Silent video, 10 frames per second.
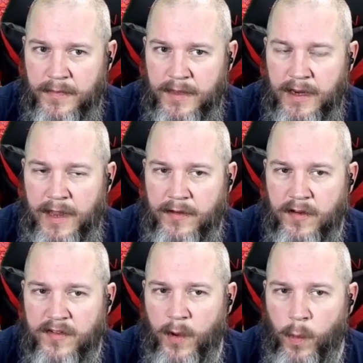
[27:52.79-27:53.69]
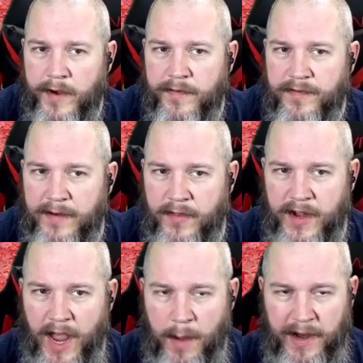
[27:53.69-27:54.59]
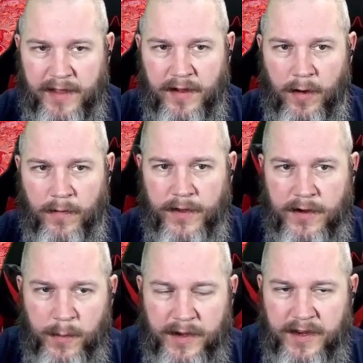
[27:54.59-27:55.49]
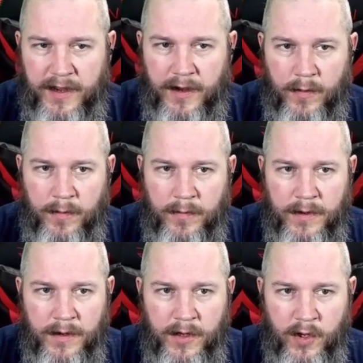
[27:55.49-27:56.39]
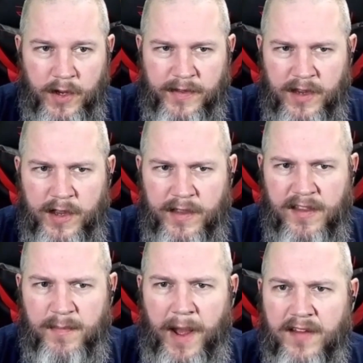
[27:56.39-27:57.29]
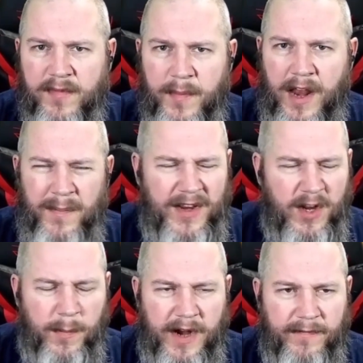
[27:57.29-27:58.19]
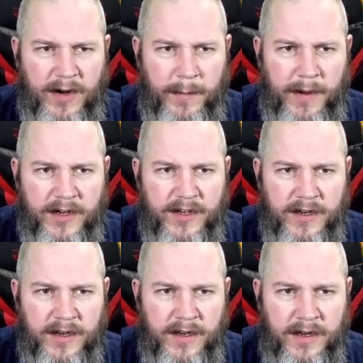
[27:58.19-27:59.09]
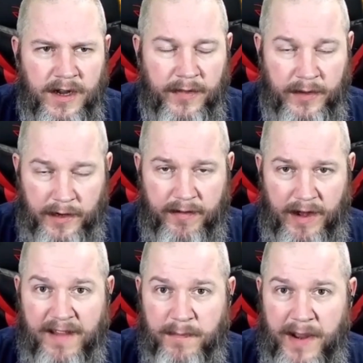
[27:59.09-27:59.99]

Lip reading: like there's no one flavor that dominates over the tomatillo. You get the spice from the jalapeno, but not very much. At least the last batch